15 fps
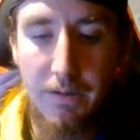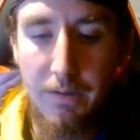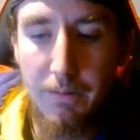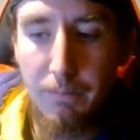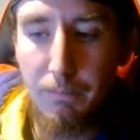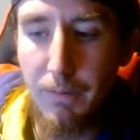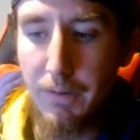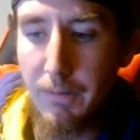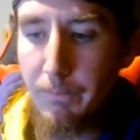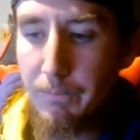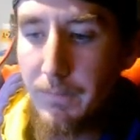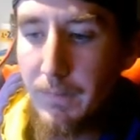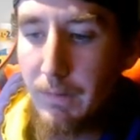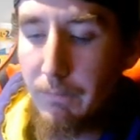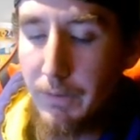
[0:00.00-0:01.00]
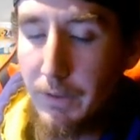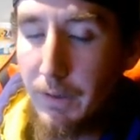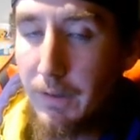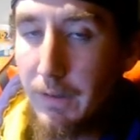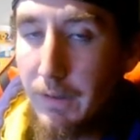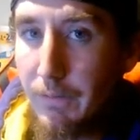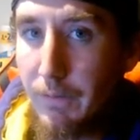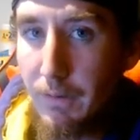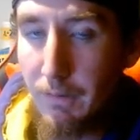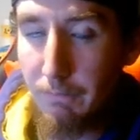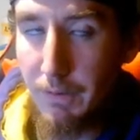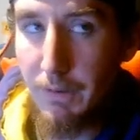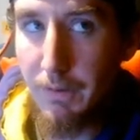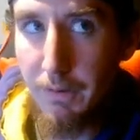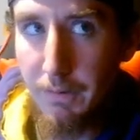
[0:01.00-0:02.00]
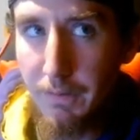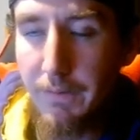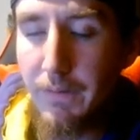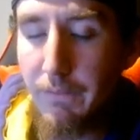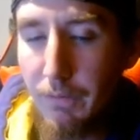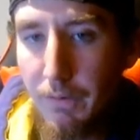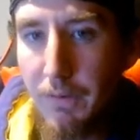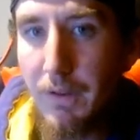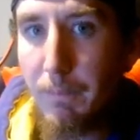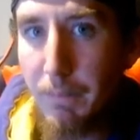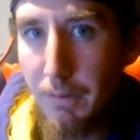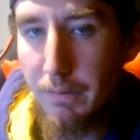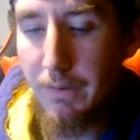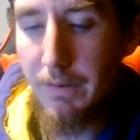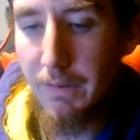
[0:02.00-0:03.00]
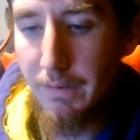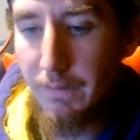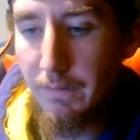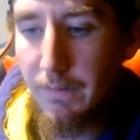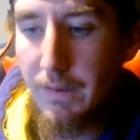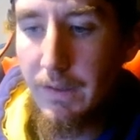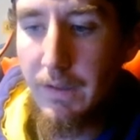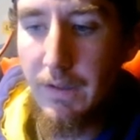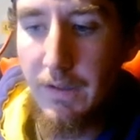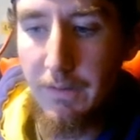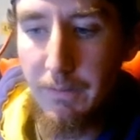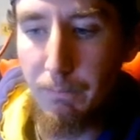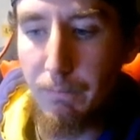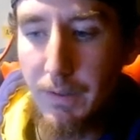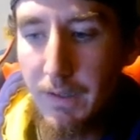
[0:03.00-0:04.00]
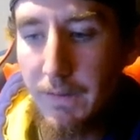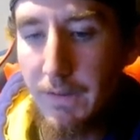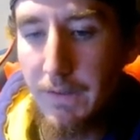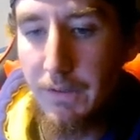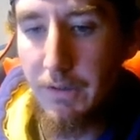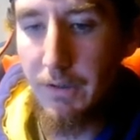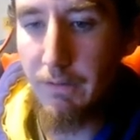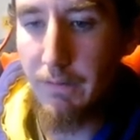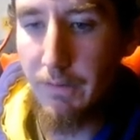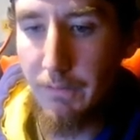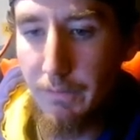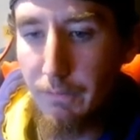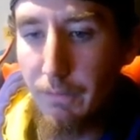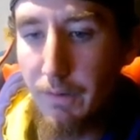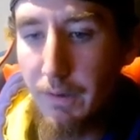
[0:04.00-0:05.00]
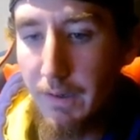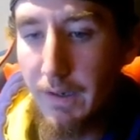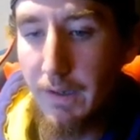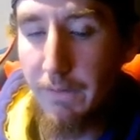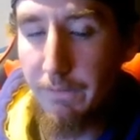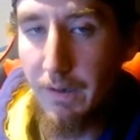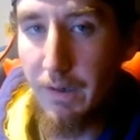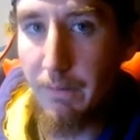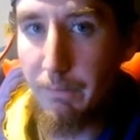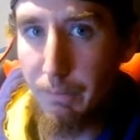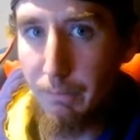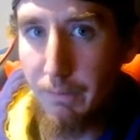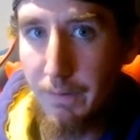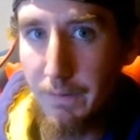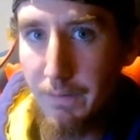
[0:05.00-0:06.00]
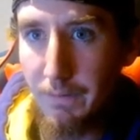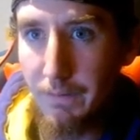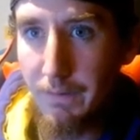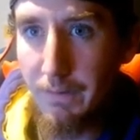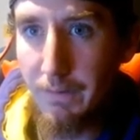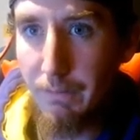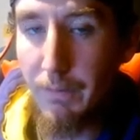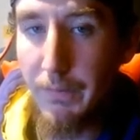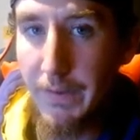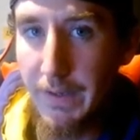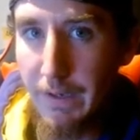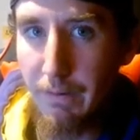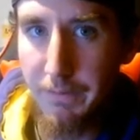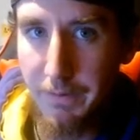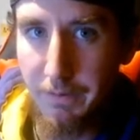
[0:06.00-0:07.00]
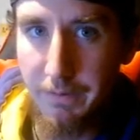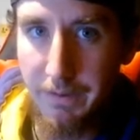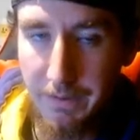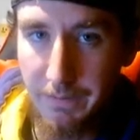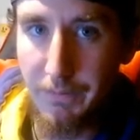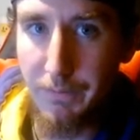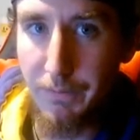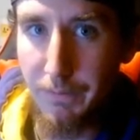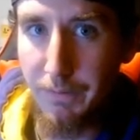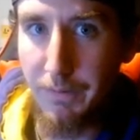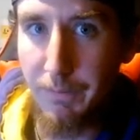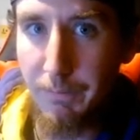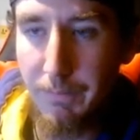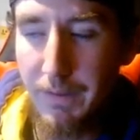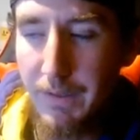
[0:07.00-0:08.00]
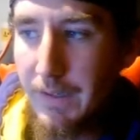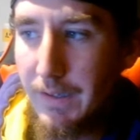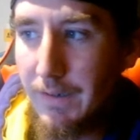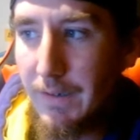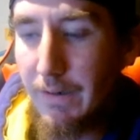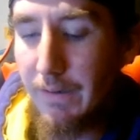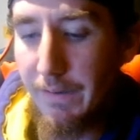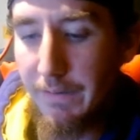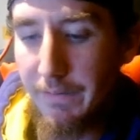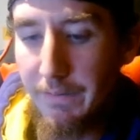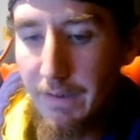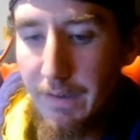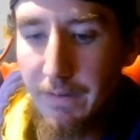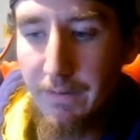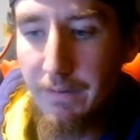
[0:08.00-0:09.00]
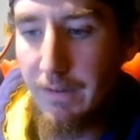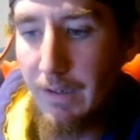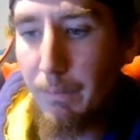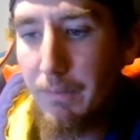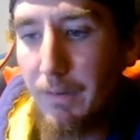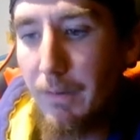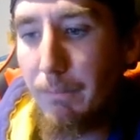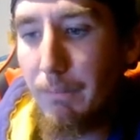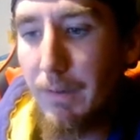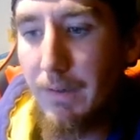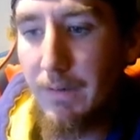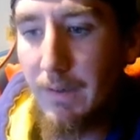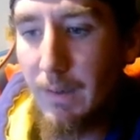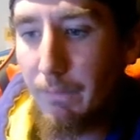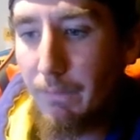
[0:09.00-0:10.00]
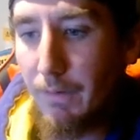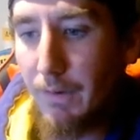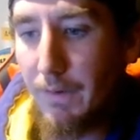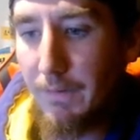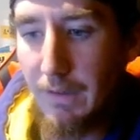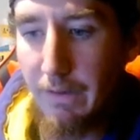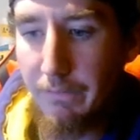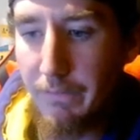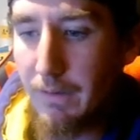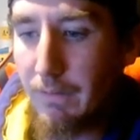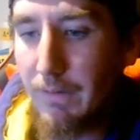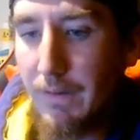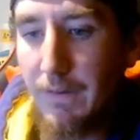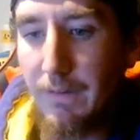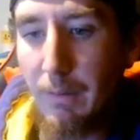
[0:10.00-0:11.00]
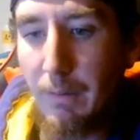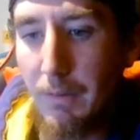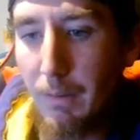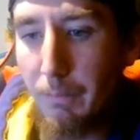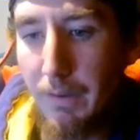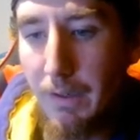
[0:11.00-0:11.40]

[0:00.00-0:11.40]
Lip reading: But regardless of who the opponent is, it's big that you can go out and score 95 points without your leading scorer. Darius Days stepped up big time for us. Efton Reed stepped up.